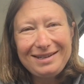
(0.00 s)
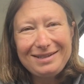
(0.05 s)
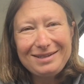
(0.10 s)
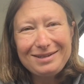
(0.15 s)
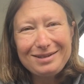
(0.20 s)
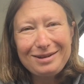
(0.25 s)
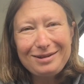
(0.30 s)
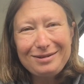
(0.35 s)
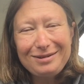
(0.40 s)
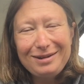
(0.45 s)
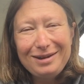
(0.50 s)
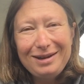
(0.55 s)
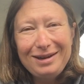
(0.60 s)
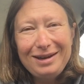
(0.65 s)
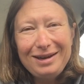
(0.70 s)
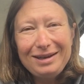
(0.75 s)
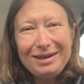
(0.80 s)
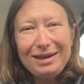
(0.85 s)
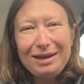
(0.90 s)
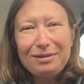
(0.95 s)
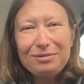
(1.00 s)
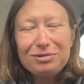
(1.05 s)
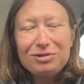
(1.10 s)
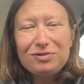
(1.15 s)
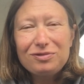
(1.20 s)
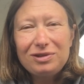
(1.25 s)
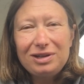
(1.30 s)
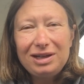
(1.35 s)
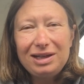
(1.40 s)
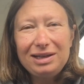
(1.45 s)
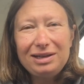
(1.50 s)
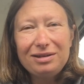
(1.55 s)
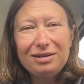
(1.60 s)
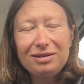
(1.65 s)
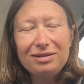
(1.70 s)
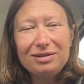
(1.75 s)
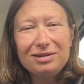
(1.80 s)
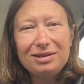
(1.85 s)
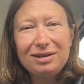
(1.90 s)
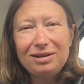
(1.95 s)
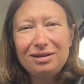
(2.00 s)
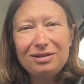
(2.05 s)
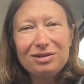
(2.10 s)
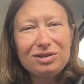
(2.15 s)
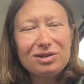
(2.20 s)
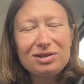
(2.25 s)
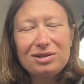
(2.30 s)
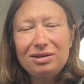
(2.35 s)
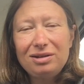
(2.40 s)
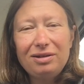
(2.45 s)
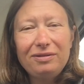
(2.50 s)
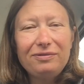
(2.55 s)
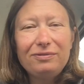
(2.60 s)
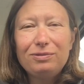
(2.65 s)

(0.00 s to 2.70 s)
So yeah, it was really good and I just love